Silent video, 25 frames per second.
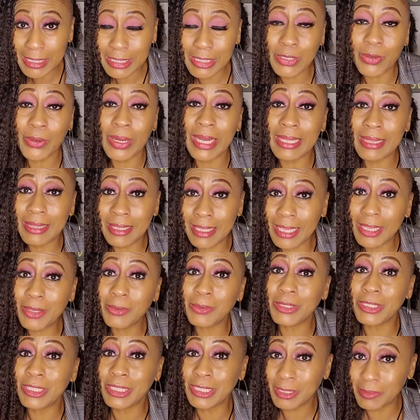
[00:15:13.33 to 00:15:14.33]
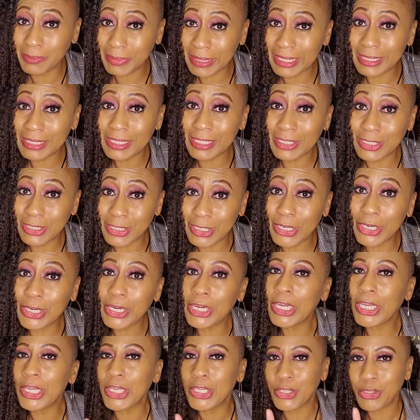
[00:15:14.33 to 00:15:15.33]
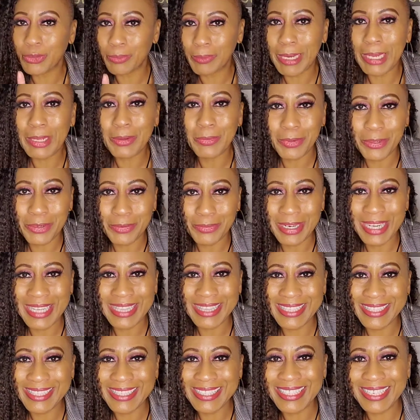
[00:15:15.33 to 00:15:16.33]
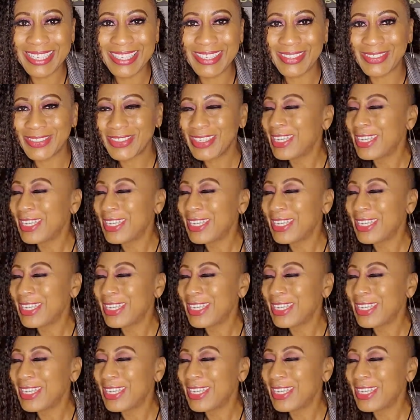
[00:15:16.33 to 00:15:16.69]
So I think what she's about to share, you might want to write this down.